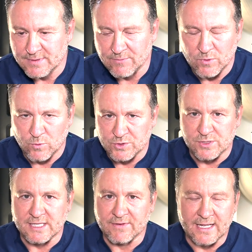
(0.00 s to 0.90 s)
And we'll
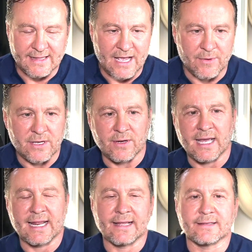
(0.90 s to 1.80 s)
just leave it at that without
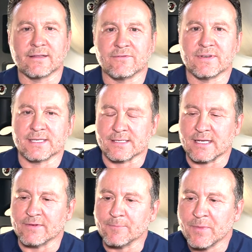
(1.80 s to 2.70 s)
getting into the physics
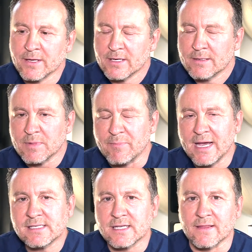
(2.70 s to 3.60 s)
of it. But
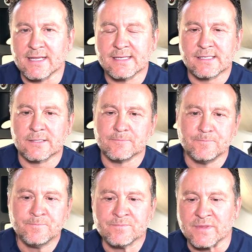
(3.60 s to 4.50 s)
basically, these,
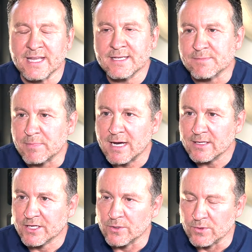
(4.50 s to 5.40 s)
these
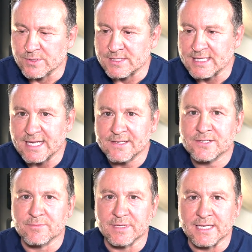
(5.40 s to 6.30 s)
molecules need
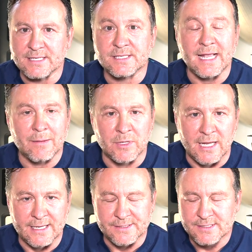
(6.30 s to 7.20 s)
to be
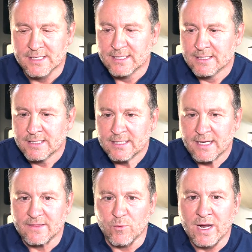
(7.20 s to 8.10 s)
stabilized.
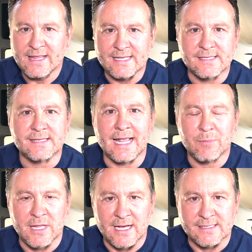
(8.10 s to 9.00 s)
And the way they
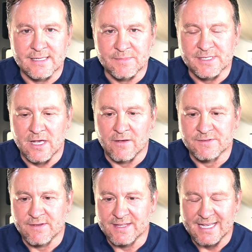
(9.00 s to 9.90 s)
stabilize
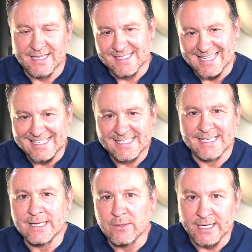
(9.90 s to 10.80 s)
themselves is they
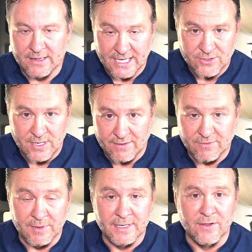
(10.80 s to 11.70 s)
steal an electron
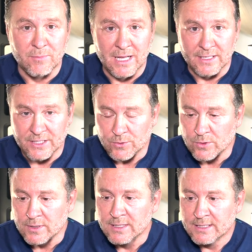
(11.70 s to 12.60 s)
from another
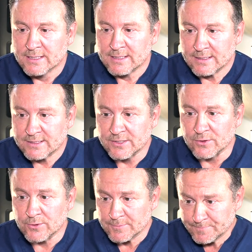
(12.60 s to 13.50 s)
molecule
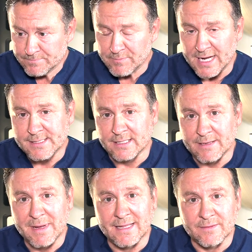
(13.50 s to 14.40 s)
to basically
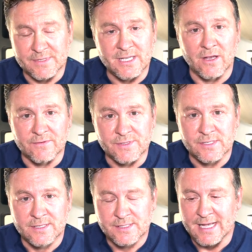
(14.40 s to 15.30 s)
make
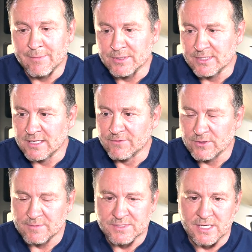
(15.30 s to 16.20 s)
themselves stable, to
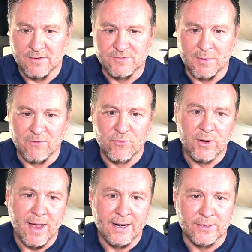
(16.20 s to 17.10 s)
convert themselves from a free
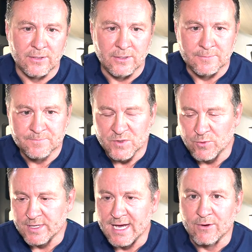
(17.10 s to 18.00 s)
radical
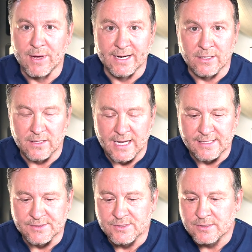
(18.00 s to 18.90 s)
to a
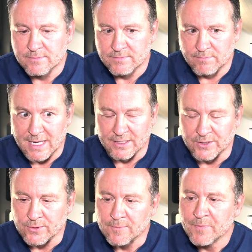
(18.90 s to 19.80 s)
non-radicalized
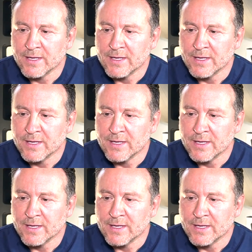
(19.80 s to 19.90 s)
molecule.